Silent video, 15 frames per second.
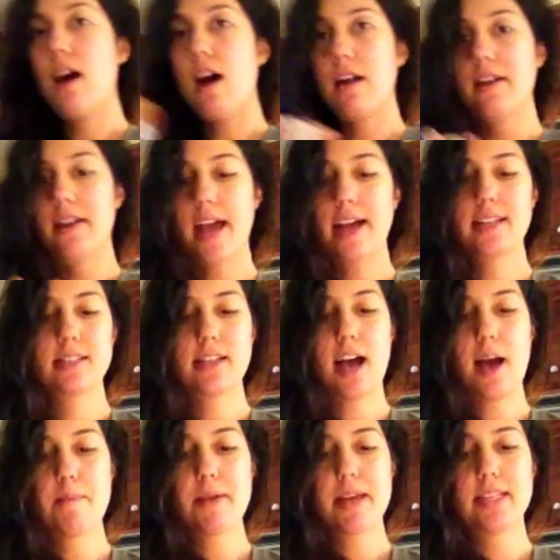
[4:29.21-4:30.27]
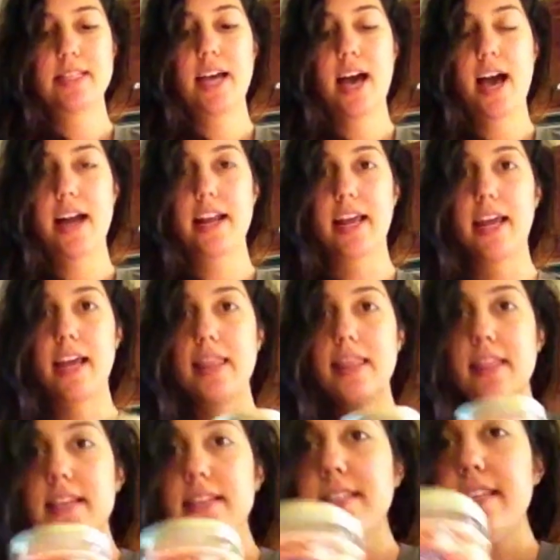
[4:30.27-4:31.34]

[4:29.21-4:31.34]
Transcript: Next up is honey, and this